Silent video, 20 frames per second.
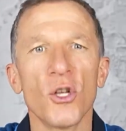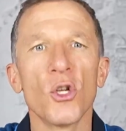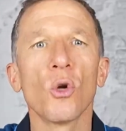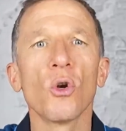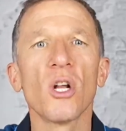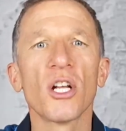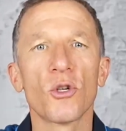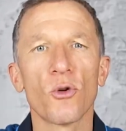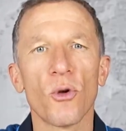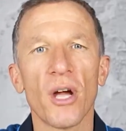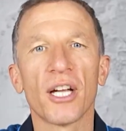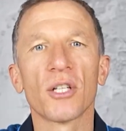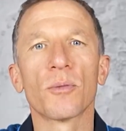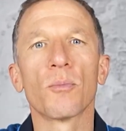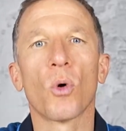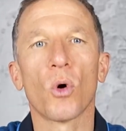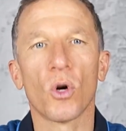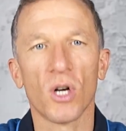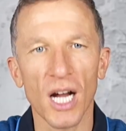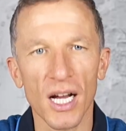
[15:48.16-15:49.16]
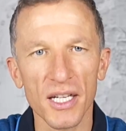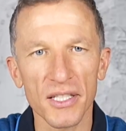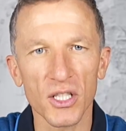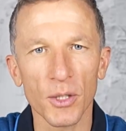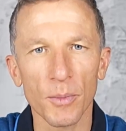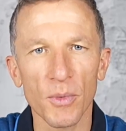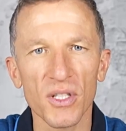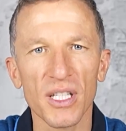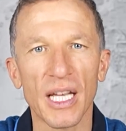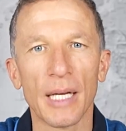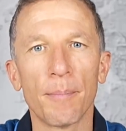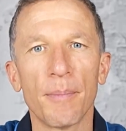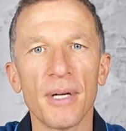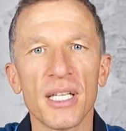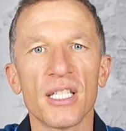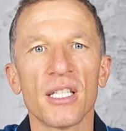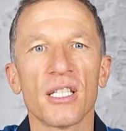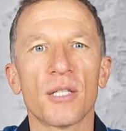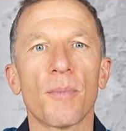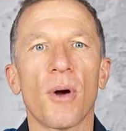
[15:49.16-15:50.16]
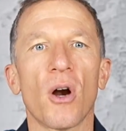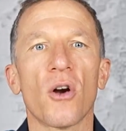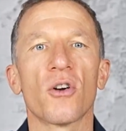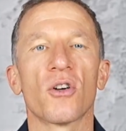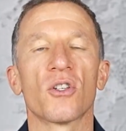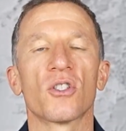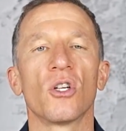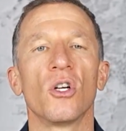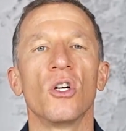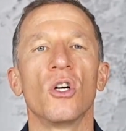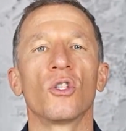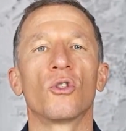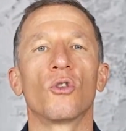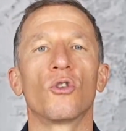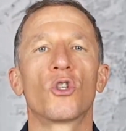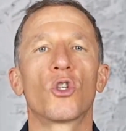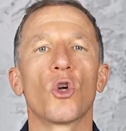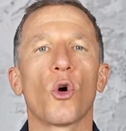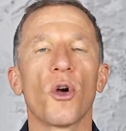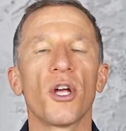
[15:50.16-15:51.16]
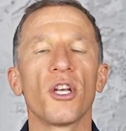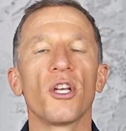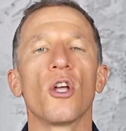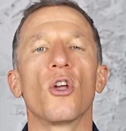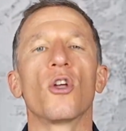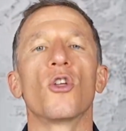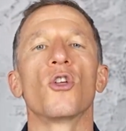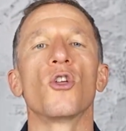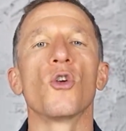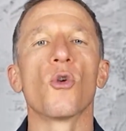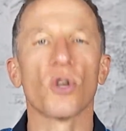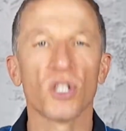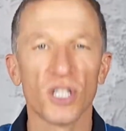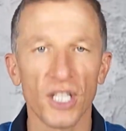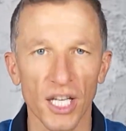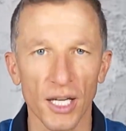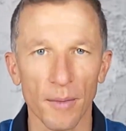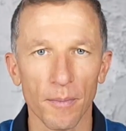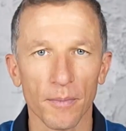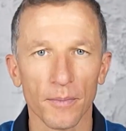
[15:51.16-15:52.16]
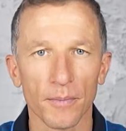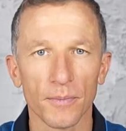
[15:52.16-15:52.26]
you'll attract more customers and business partners to join your team.